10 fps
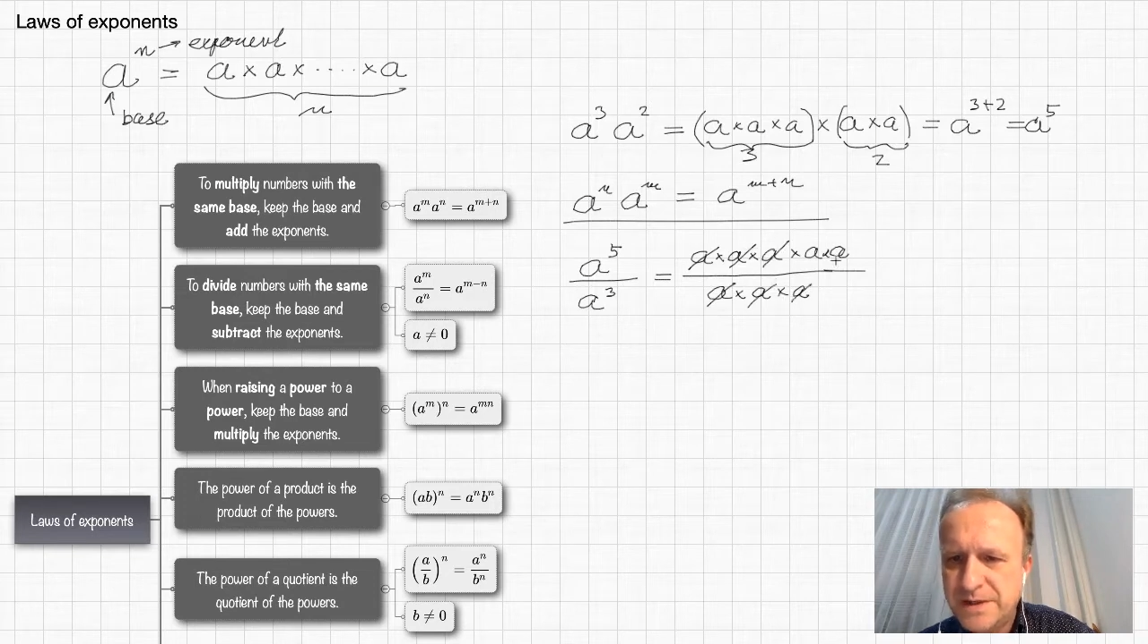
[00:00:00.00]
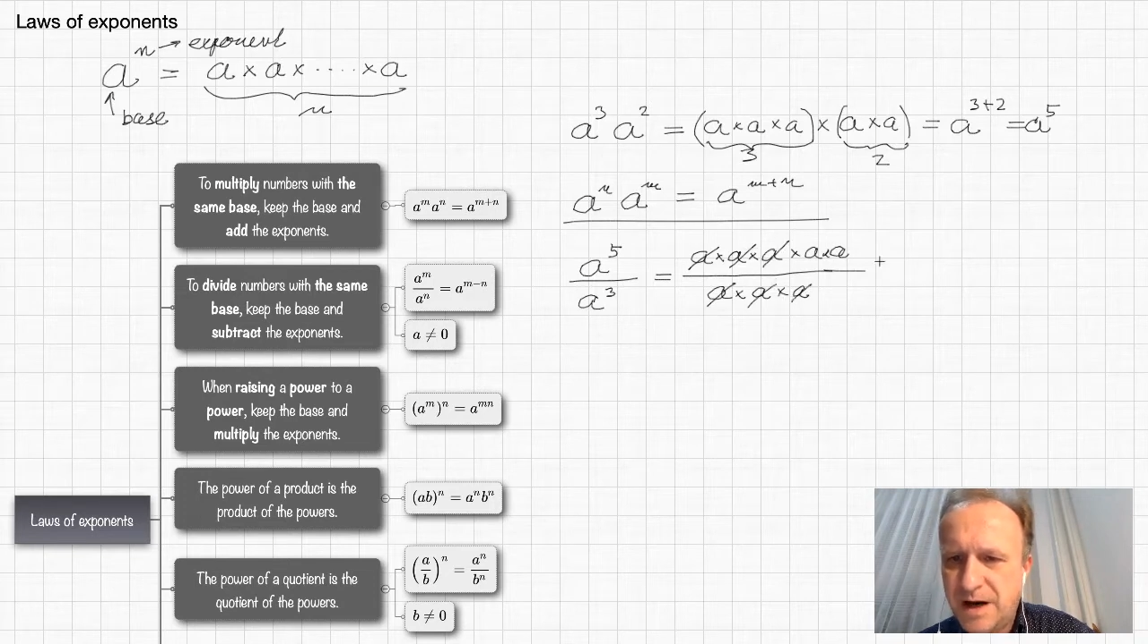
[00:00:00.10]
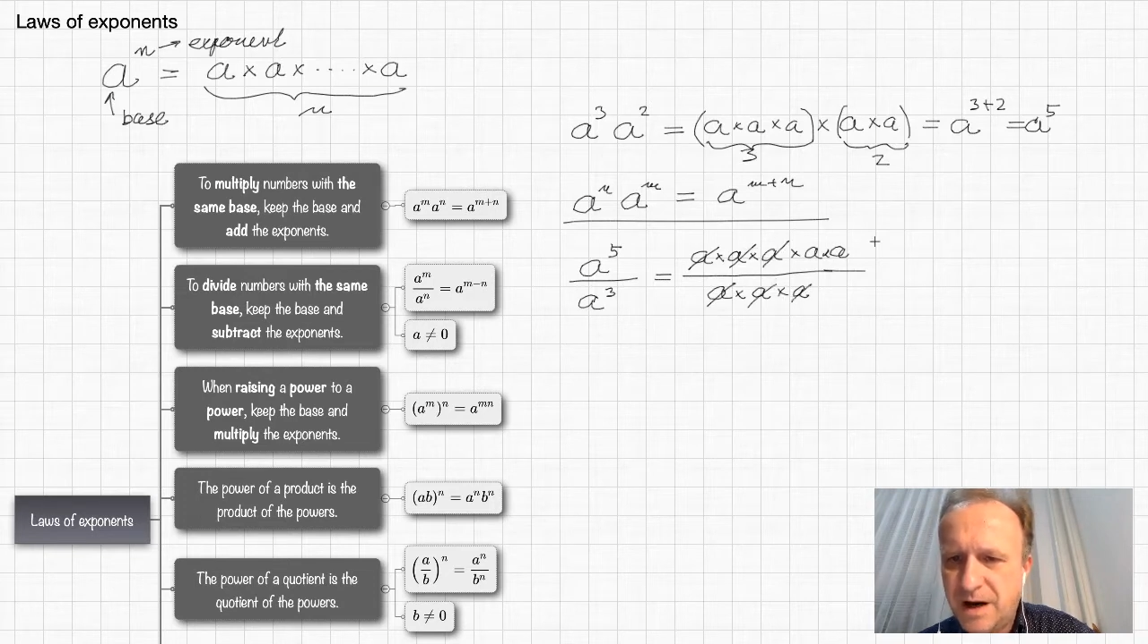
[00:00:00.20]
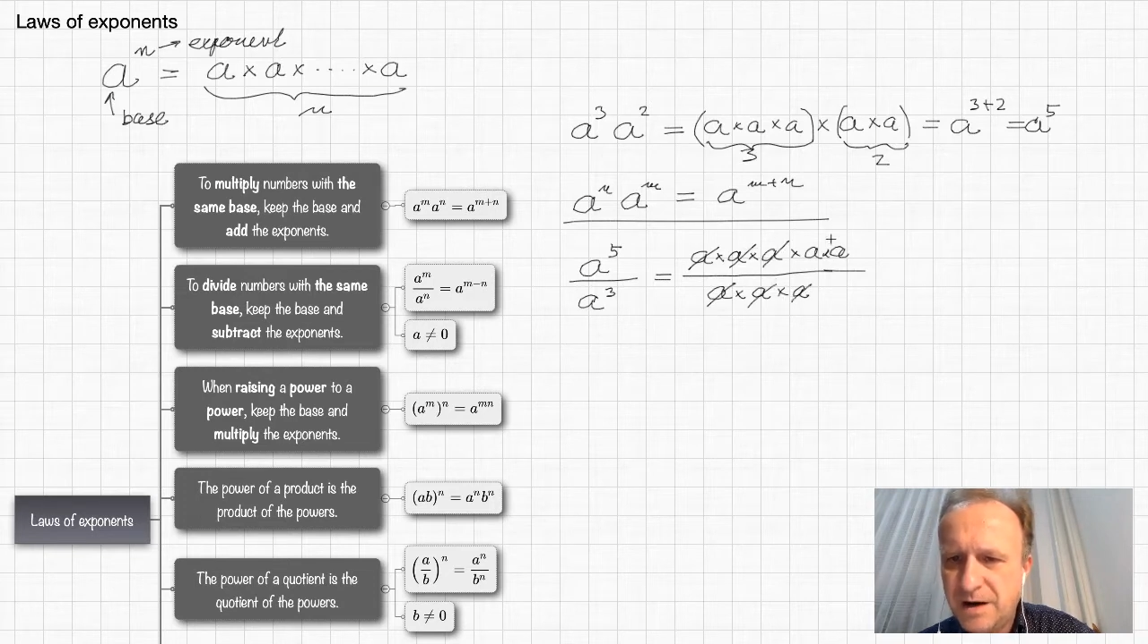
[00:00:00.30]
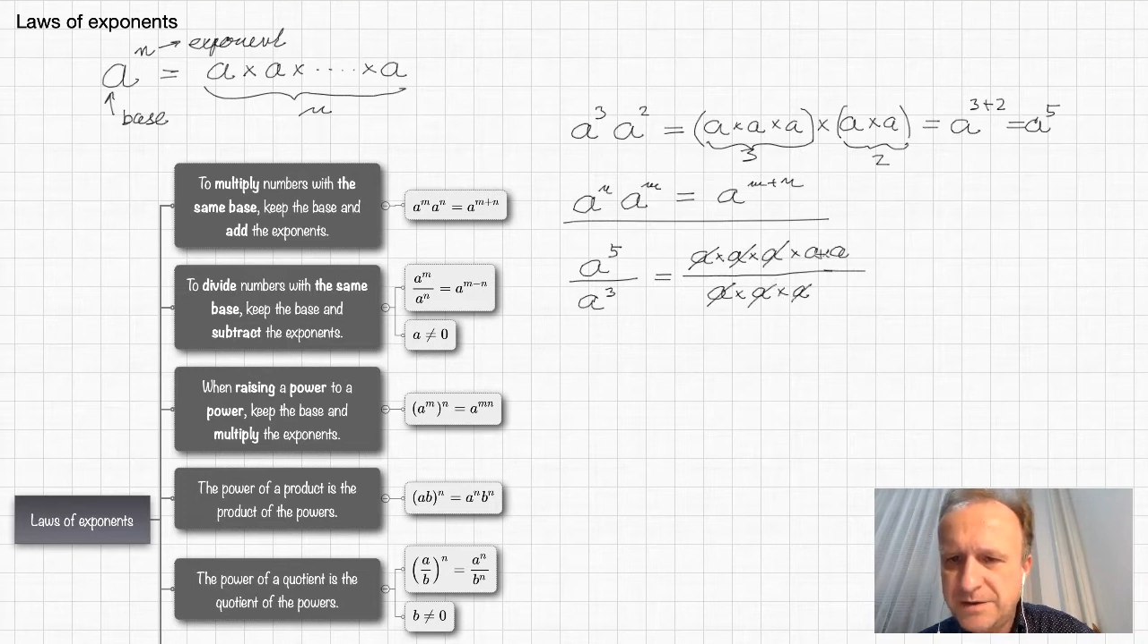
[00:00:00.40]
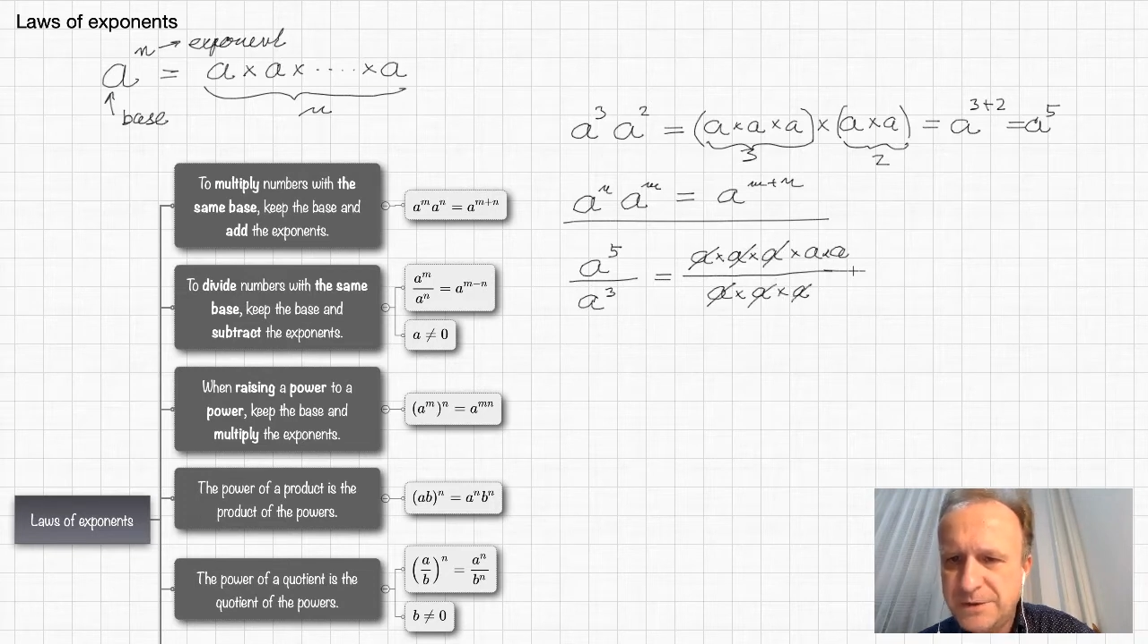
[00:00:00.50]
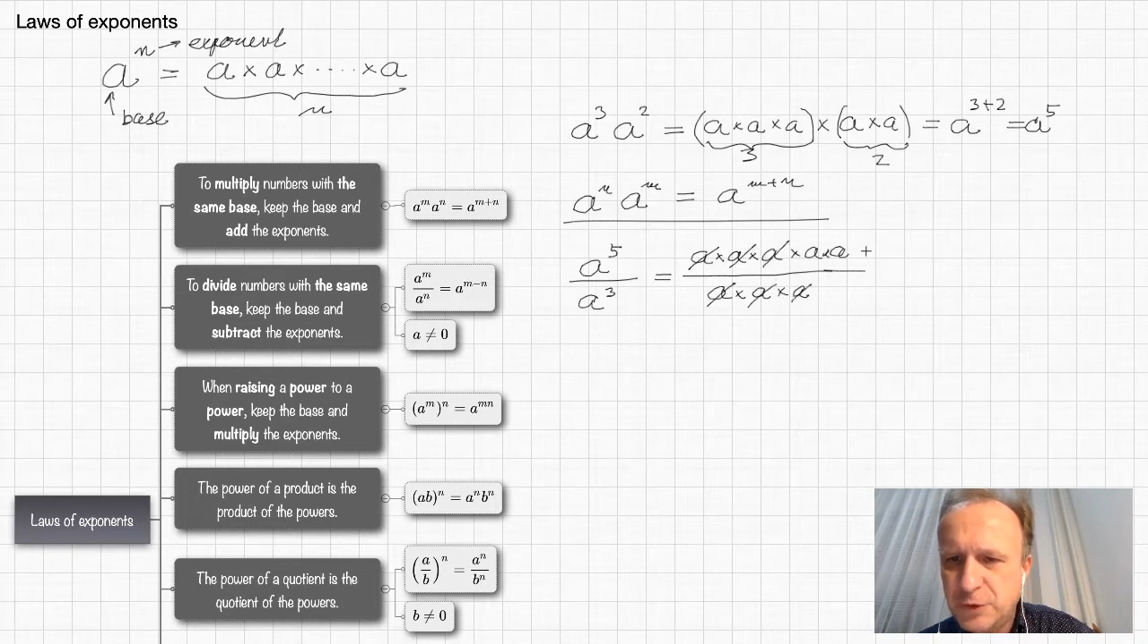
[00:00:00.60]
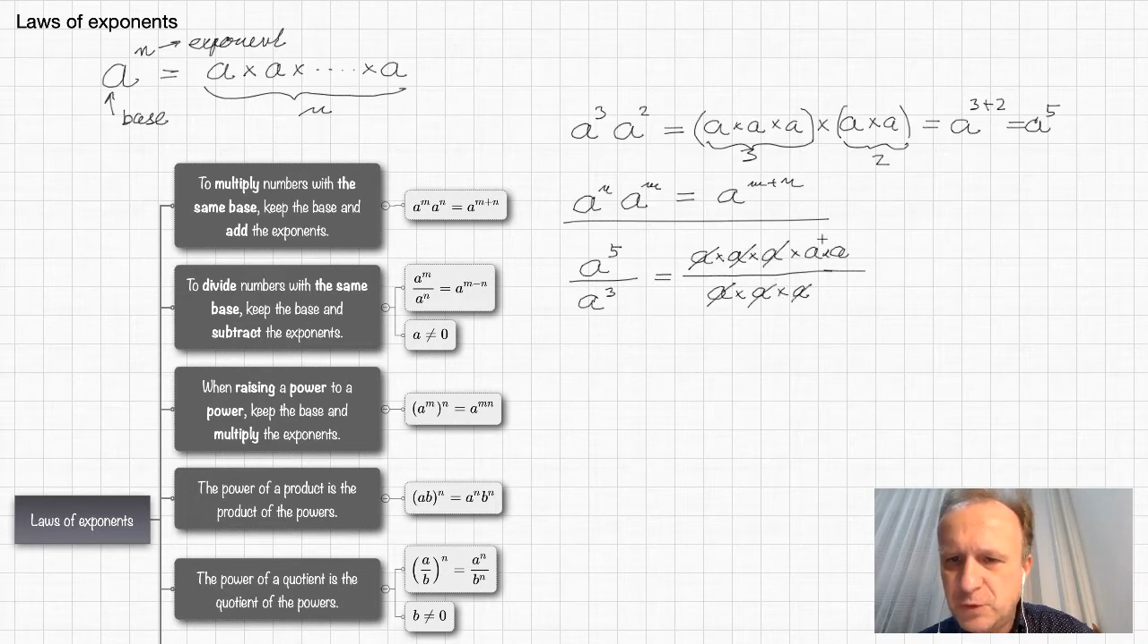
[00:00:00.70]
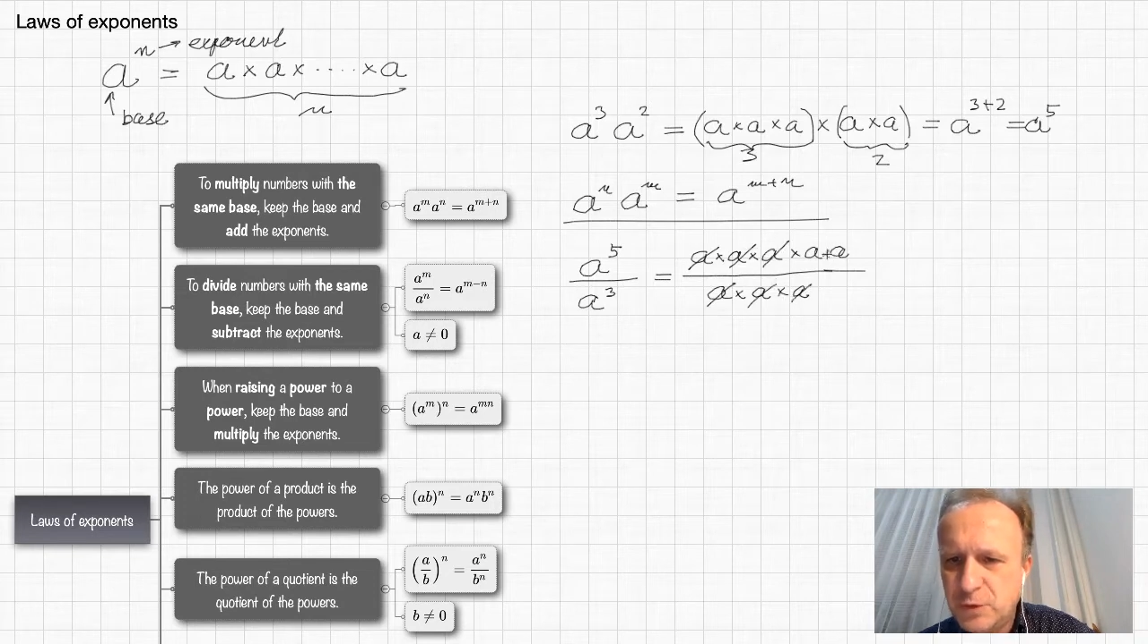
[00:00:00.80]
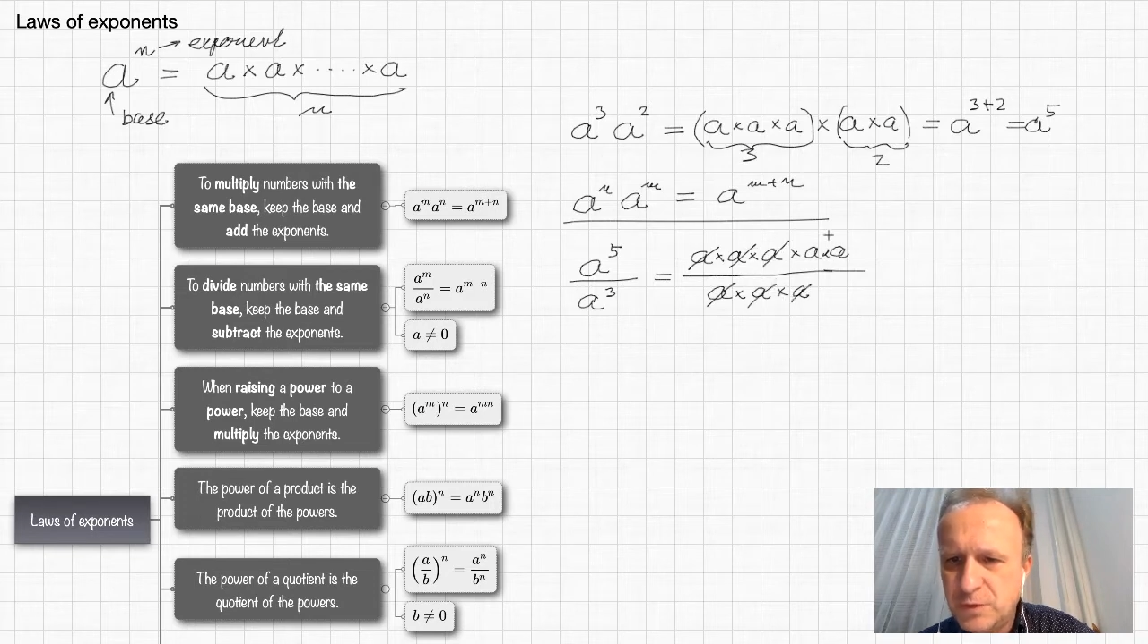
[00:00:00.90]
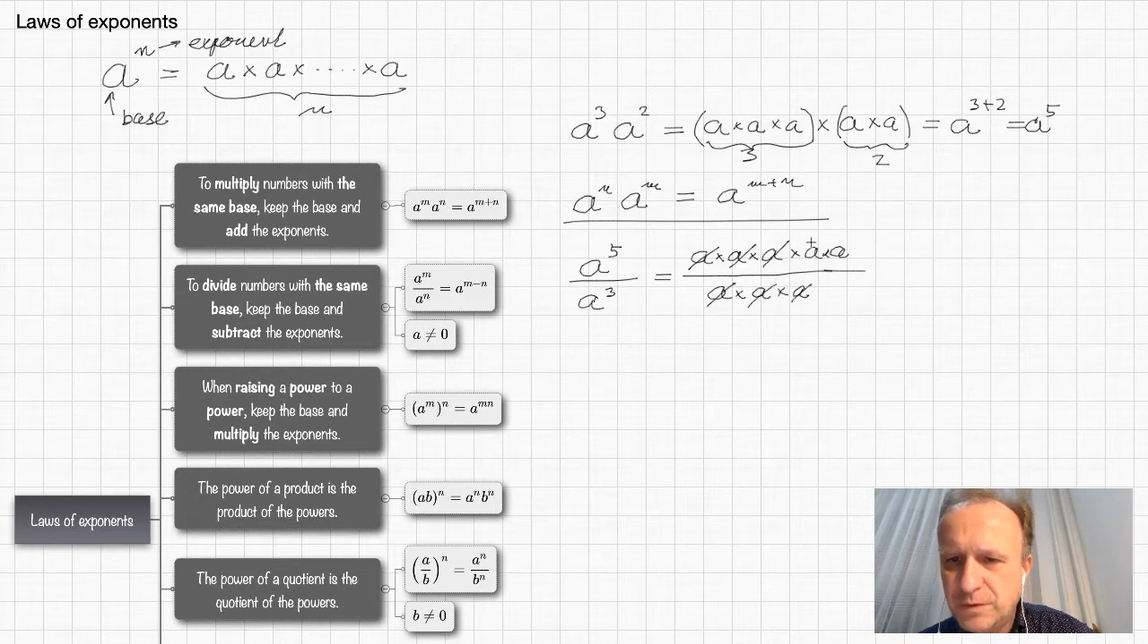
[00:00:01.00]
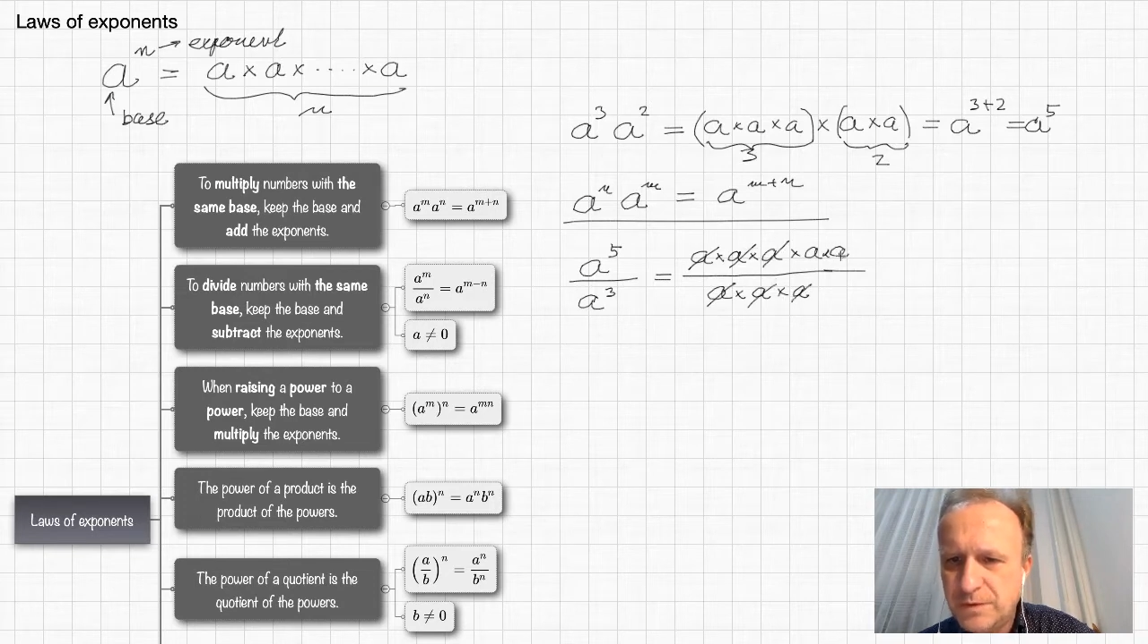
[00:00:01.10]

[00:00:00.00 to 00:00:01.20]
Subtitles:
are 2